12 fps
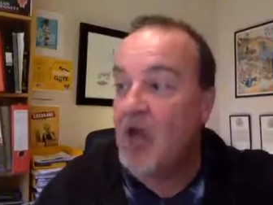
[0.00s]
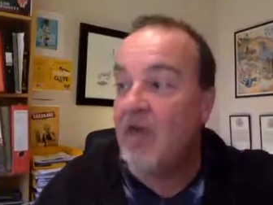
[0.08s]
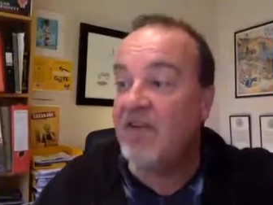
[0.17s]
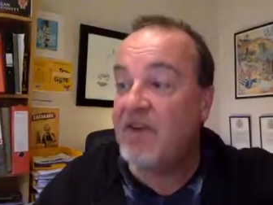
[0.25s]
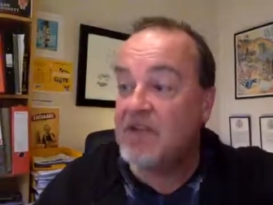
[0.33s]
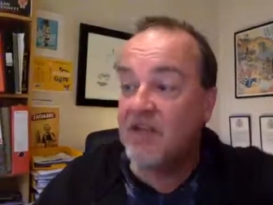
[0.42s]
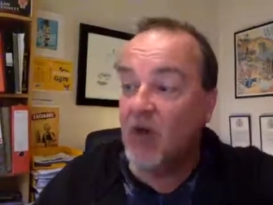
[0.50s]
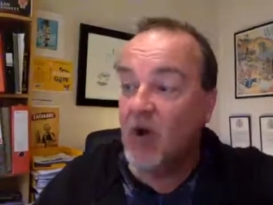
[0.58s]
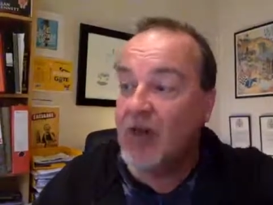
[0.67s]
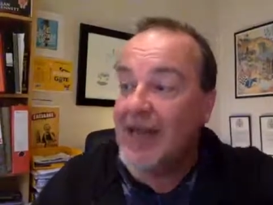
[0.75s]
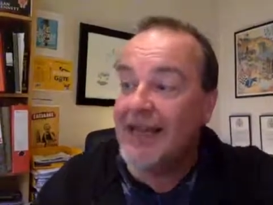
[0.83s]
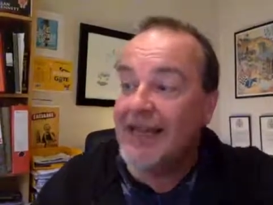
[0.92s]
First of
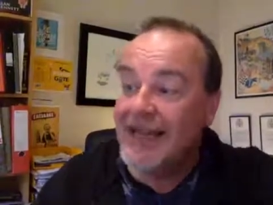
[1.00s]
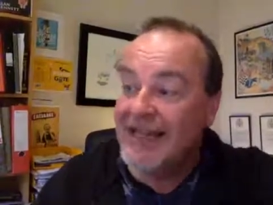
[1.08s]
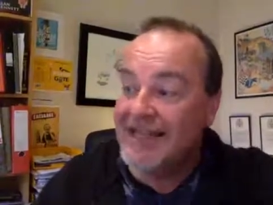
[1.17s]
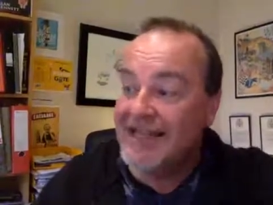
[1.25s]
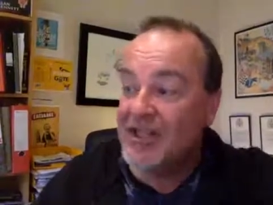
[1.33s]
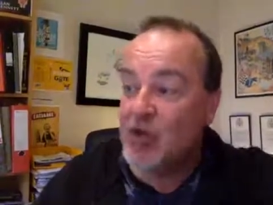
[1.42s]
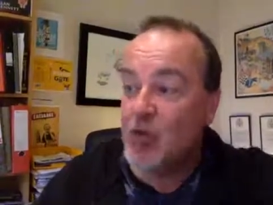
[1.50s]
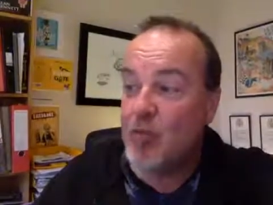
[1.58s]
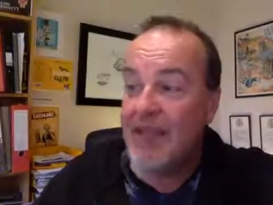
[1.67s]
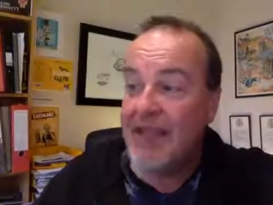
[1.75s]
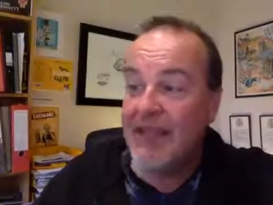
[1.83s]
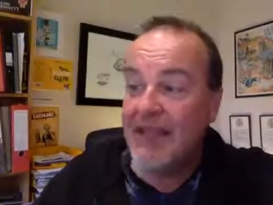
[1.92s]
all, Leslie showed
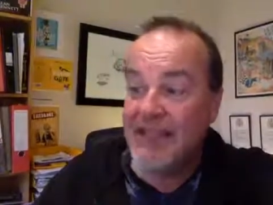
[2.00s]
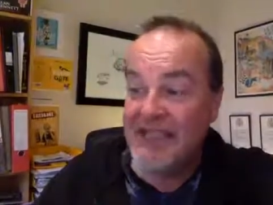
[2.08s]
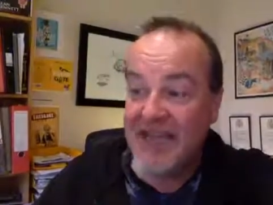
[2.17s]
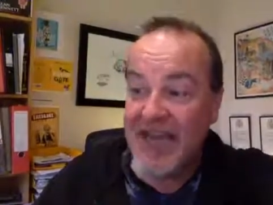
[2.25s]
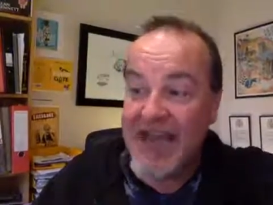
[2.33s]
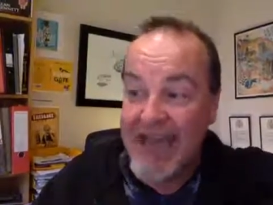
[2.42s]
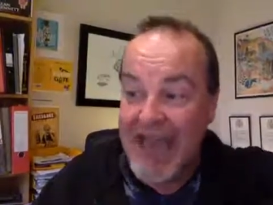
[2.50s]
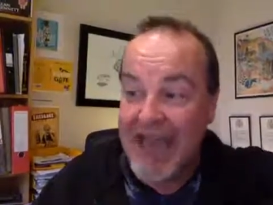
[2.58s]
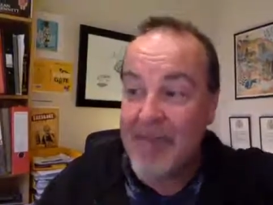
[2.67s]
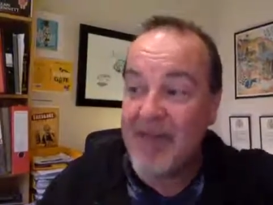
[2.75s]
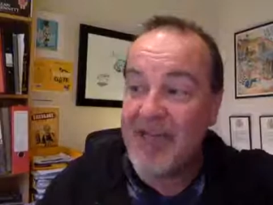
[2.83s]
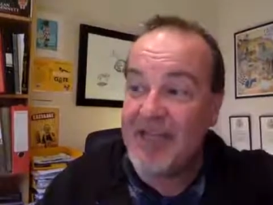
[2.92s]
me the
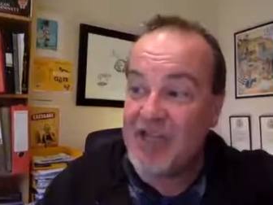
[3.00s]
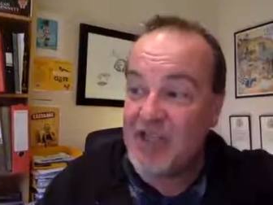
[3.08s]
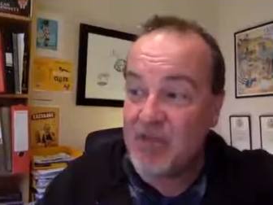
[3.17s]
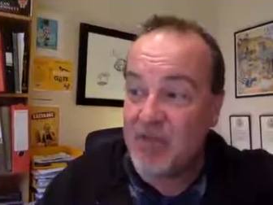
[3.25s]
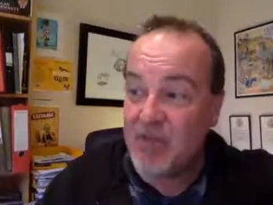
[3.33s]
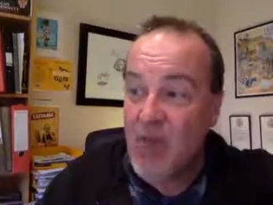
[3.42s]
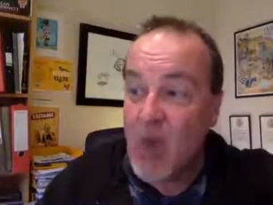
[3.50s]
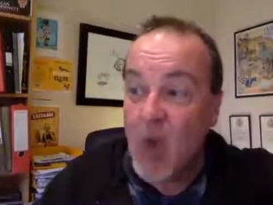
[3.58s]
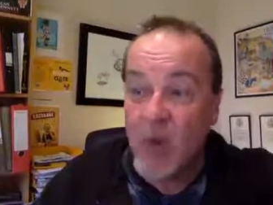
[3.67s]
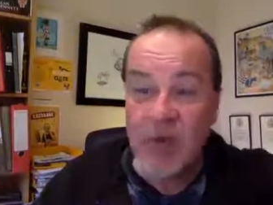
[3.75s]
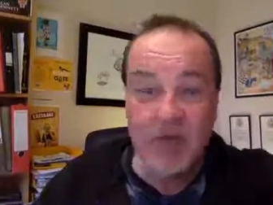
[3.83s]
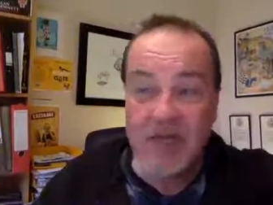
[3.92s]
GAA pitch,
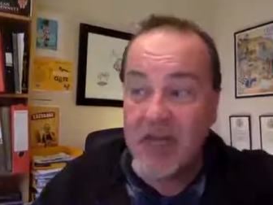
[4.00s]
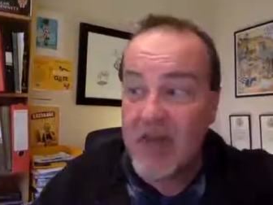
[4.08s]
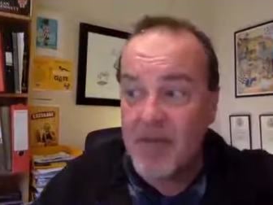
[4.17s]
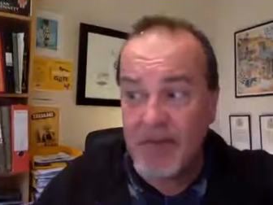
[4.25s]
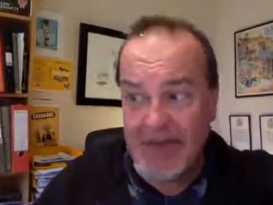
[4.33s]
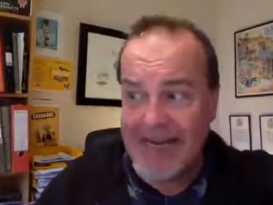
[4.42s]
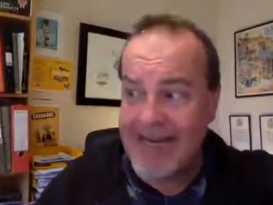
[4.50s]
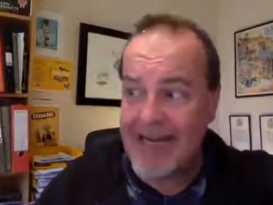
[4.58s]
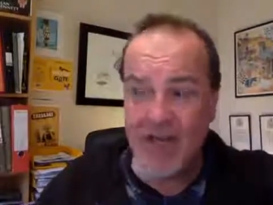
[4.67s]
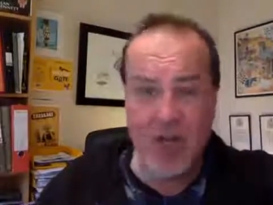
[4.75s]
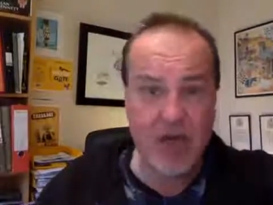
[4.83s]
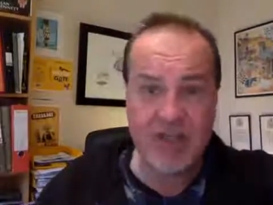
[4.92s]
which was a completely
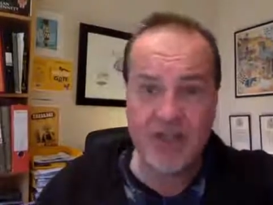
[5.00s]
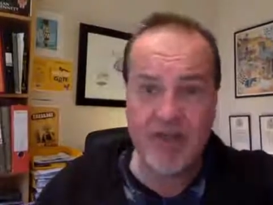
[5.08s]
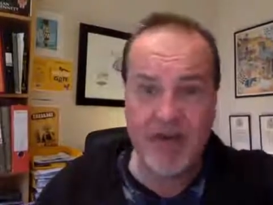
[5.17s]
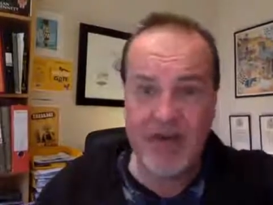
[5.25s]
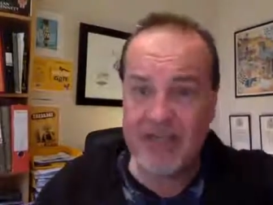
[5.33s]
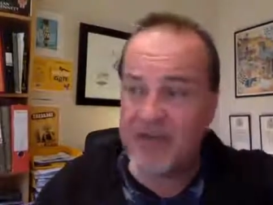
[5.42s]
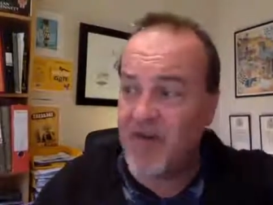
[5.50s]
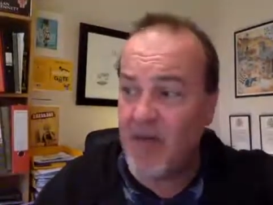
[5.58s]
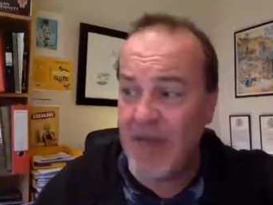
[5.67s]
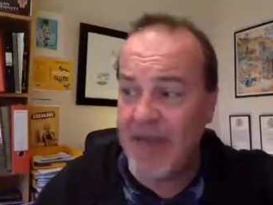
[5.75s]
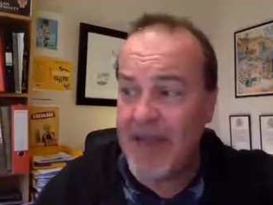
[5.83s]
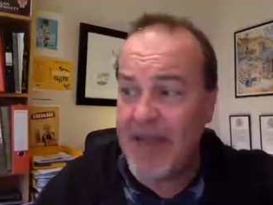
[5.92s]
new experience for
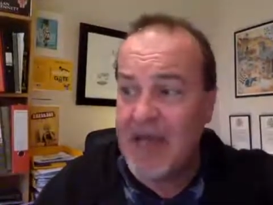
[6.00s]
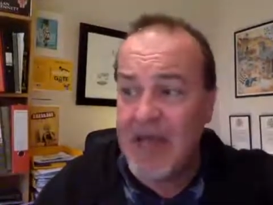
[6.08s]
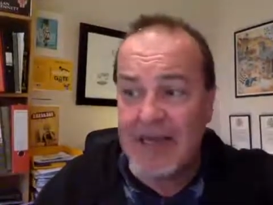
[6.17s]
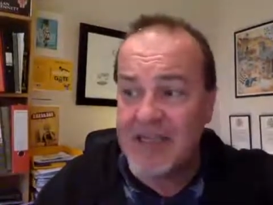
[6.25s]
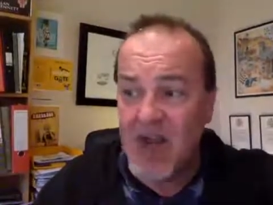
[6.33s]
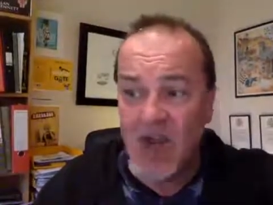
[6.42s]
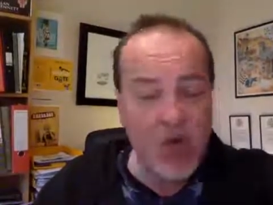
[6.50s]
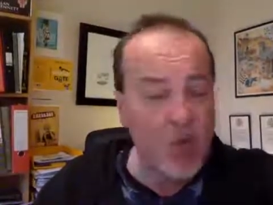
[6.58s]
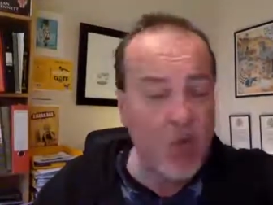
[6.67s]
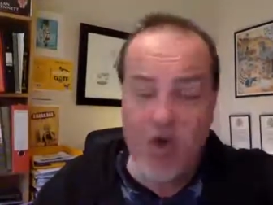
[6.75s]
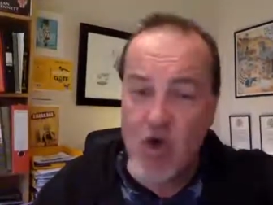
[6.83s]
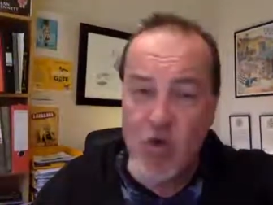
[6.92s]
me, as there
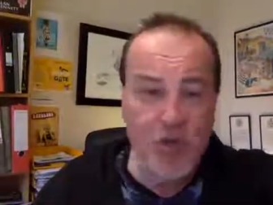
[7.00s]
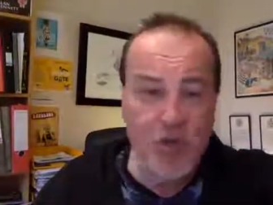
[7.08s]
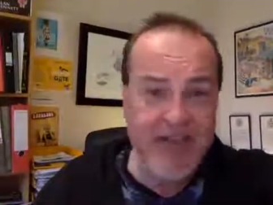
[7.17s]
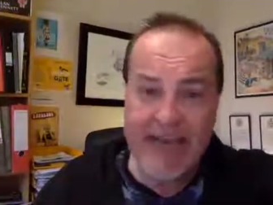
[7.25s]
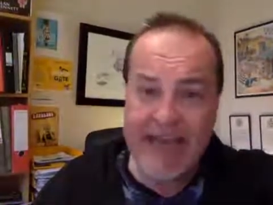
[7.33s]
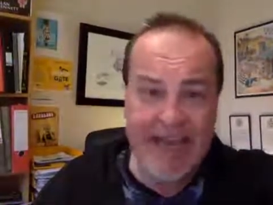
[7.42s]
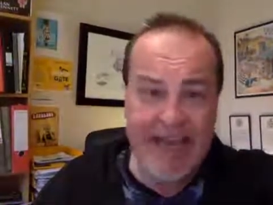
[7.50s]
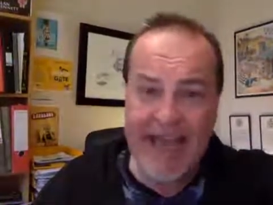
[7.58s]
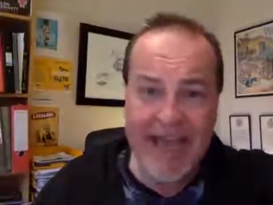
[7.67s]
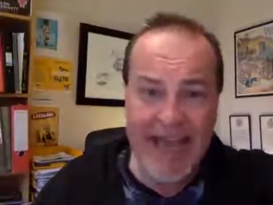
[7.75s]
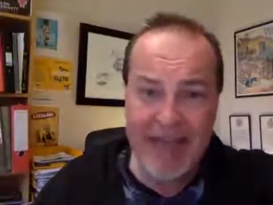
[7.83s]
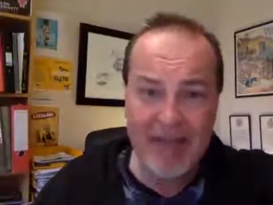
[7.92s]
were no
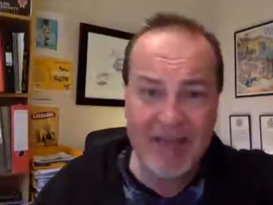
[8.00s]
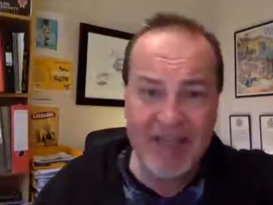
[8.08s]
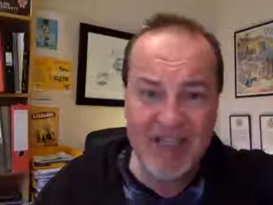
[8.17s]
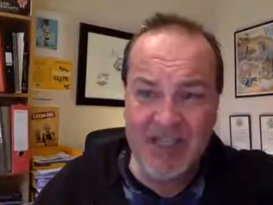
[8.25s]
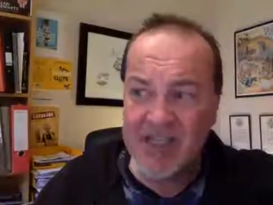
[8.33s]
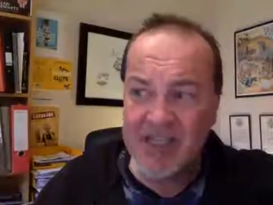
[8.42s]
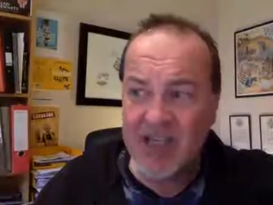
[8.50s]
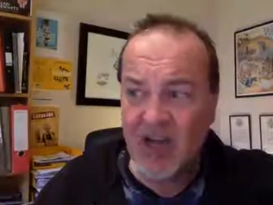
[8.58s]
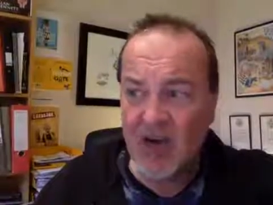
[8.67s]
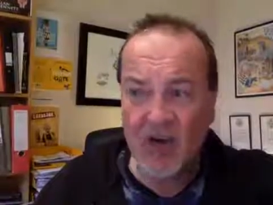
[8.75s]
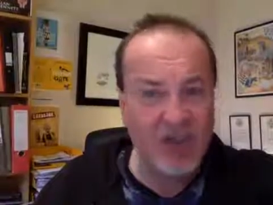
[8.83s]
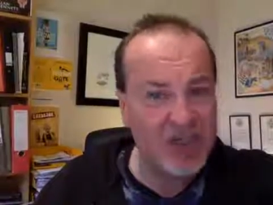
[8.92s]
GAA pitches
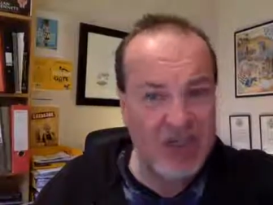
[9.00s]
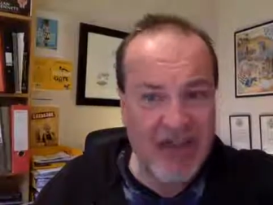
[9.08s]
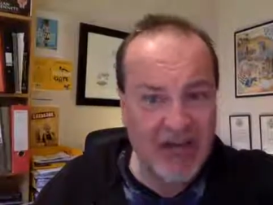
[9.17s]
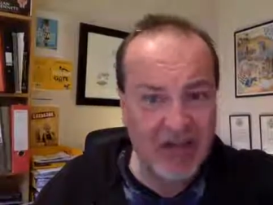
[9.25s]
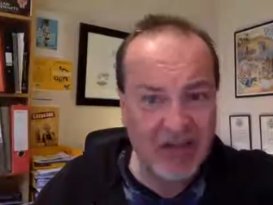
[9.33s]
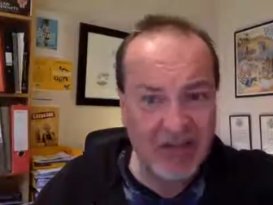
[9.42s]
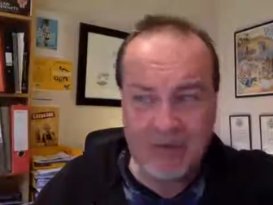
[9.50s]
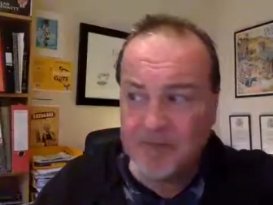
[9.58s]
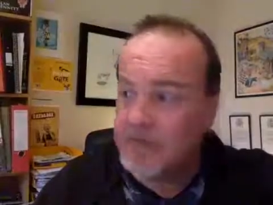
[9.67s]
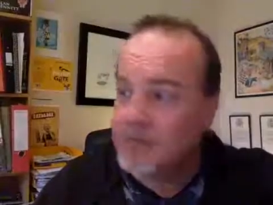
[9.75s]
on the Shankill.